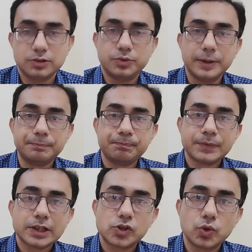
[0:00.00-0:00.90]
Okay.
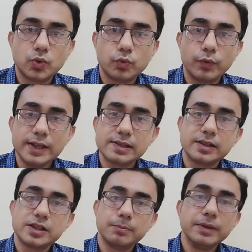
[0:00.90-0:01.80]
So when
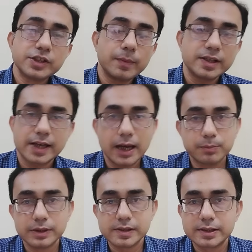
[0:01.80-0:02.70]
such a mismatch
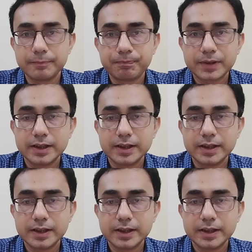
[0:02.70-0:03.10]
happens,